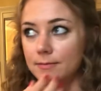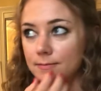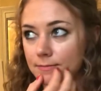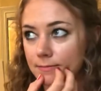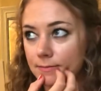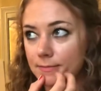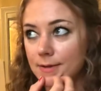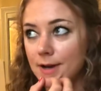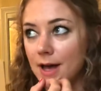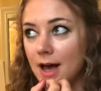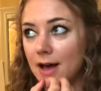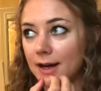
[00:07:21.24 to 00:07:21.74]

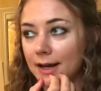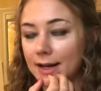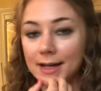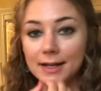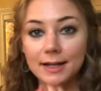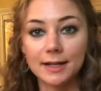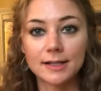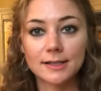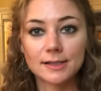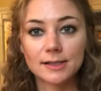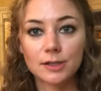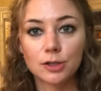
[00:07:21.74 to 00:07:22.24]
not
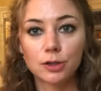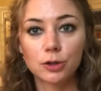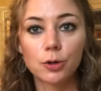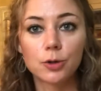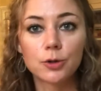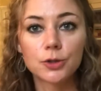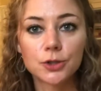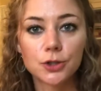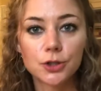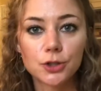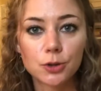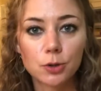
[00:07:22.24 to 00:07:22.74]
getting us
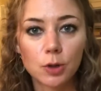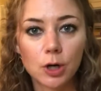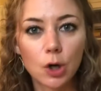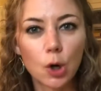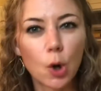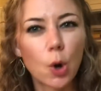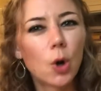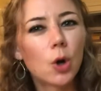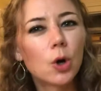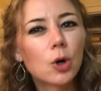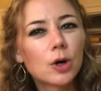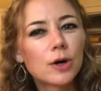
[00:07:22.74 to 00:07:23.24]
closer to our
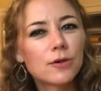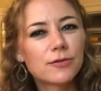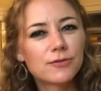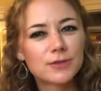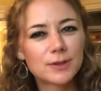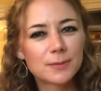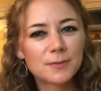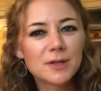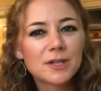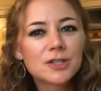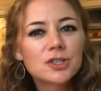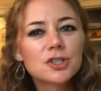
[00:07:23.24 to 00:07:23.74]
goal, or if
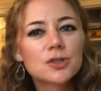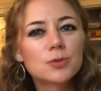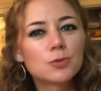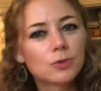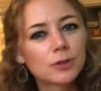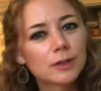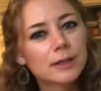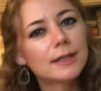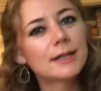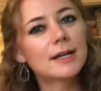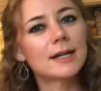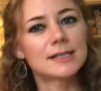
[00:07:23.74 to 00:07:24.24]
something just
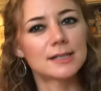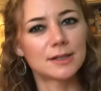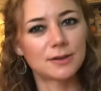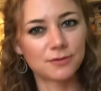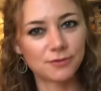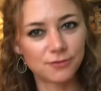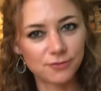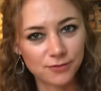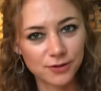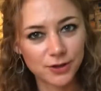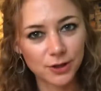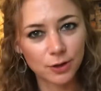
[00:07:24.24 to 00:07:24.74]
really doesn't
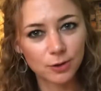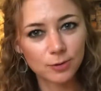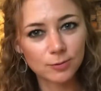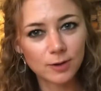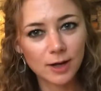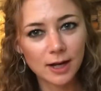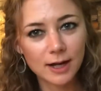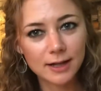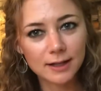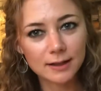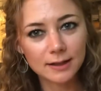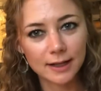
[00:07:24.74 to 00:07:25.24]
feel
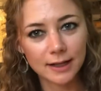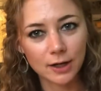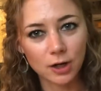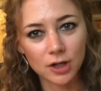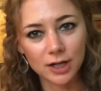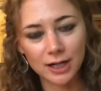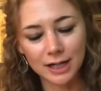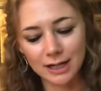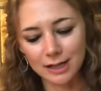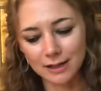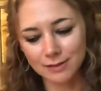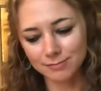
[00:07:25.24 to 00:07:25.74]
right,
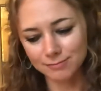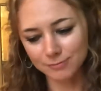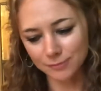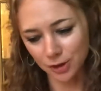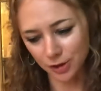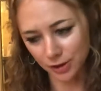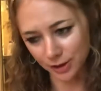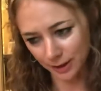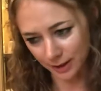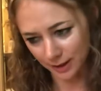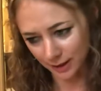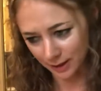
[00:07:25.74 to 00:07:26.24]

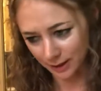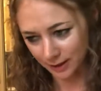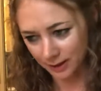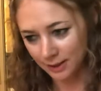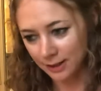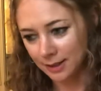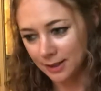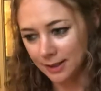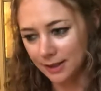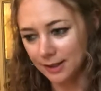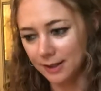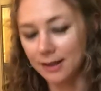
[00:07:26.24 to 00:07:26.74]
on a
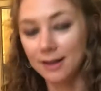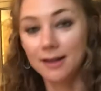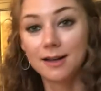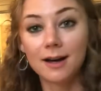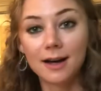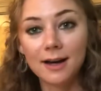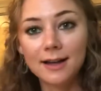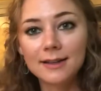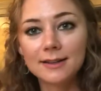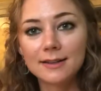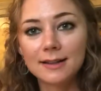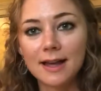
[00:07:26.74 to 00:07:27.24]

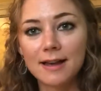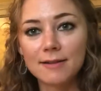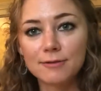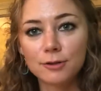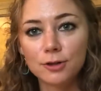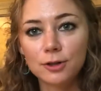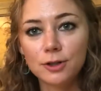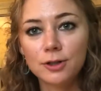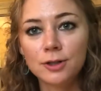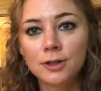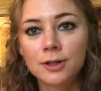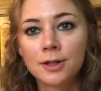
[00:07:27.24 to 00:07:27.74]
gut
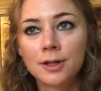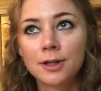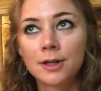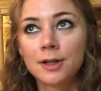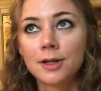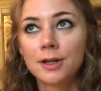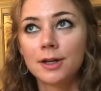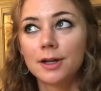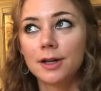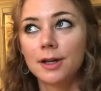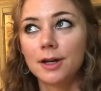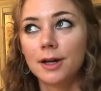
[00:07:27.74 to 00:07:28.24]
level,
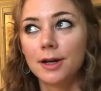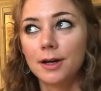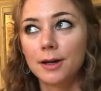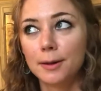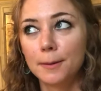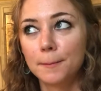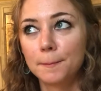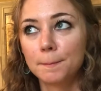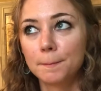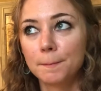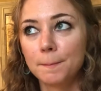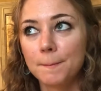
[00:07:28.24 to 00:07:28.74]

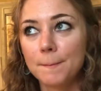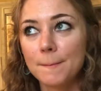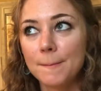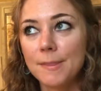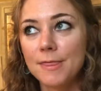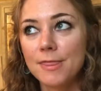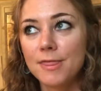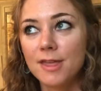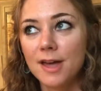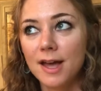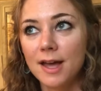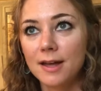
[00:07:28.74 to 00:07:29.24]

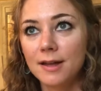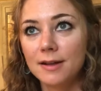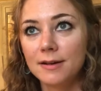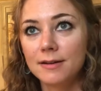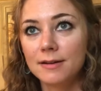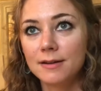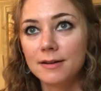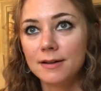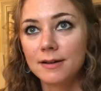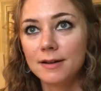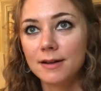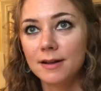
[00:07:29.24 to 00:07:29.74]

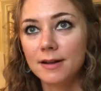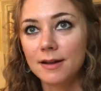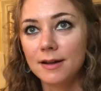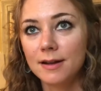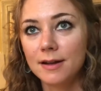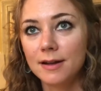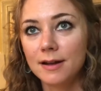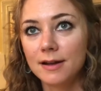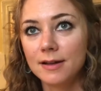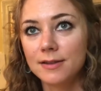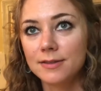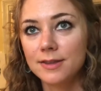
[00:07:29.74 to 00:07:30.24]
then
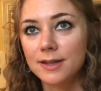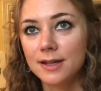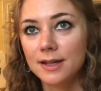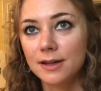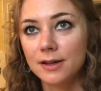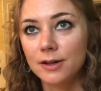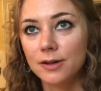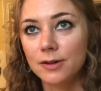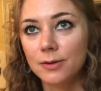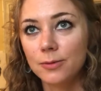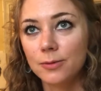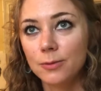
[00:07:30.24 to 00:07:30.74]
I
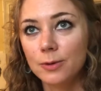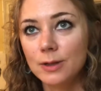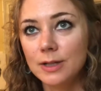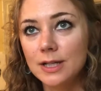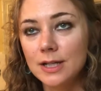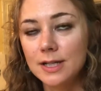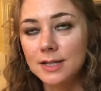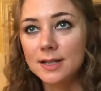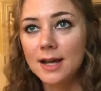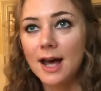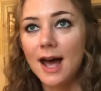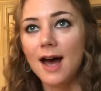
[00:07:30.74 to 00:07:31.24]
think we
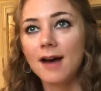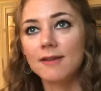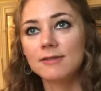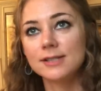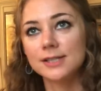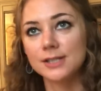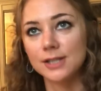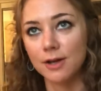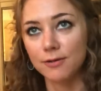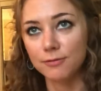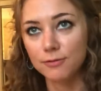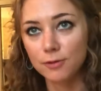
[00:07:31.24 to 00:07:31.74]
need to have
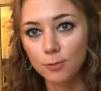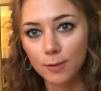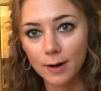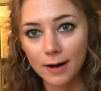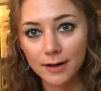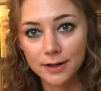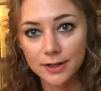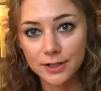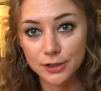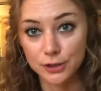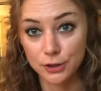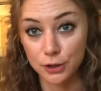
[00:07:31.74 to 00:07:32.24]

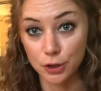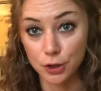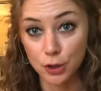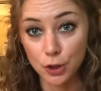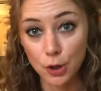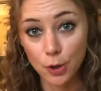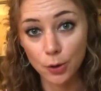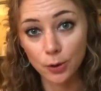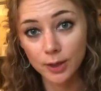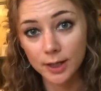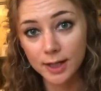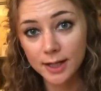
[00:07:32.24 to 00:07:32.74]
self-awareness to
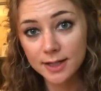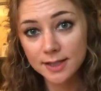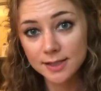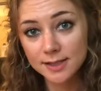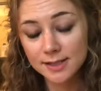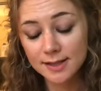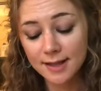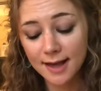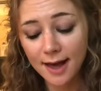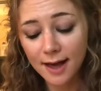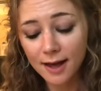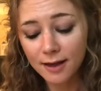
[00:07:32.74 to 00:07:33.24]
notice
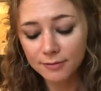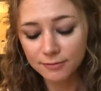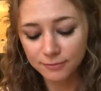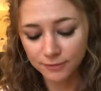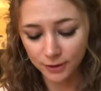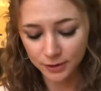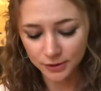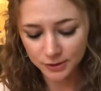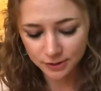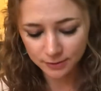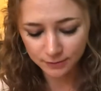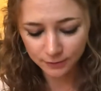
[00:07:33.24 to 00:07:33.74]
that,
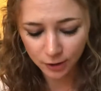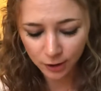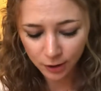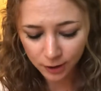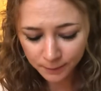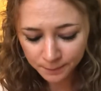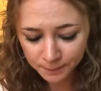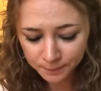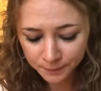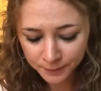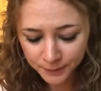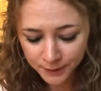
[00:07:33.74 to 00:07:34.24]
first of
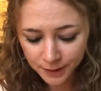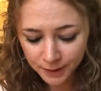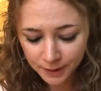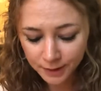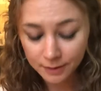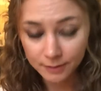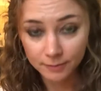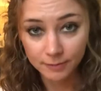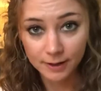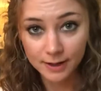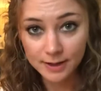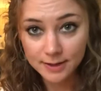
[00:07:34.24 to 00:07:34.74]
all,
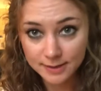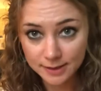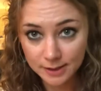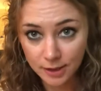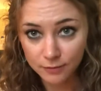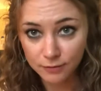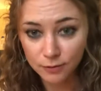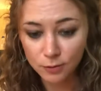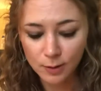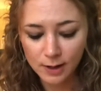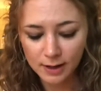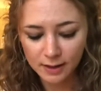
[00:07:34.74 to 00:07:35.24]
right?
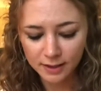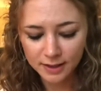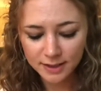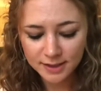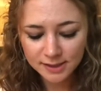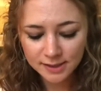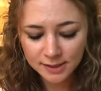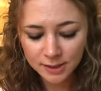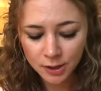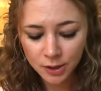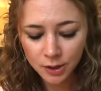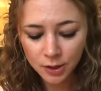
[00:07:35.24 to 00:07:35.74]
Self-awareness.